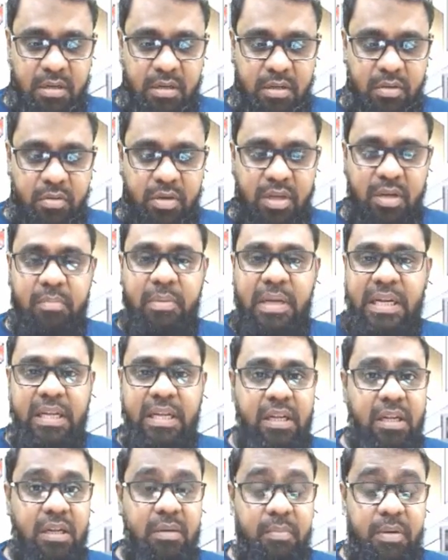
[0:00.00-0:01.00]
You can
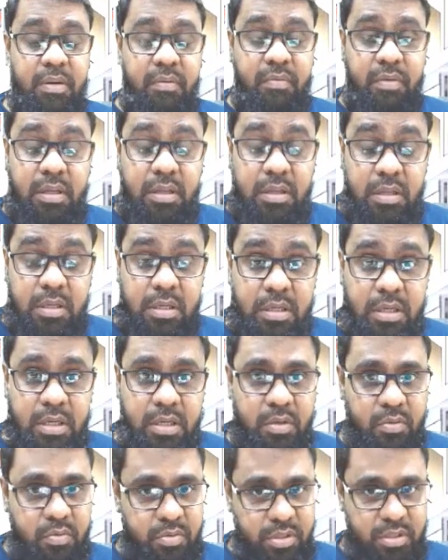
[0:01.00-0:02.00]
maintain in between 30
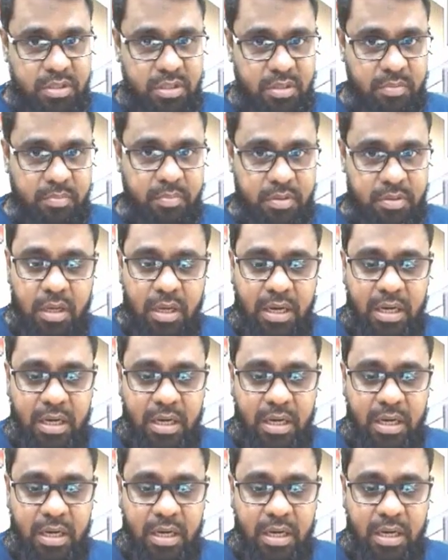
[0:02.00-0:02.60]
to 60%.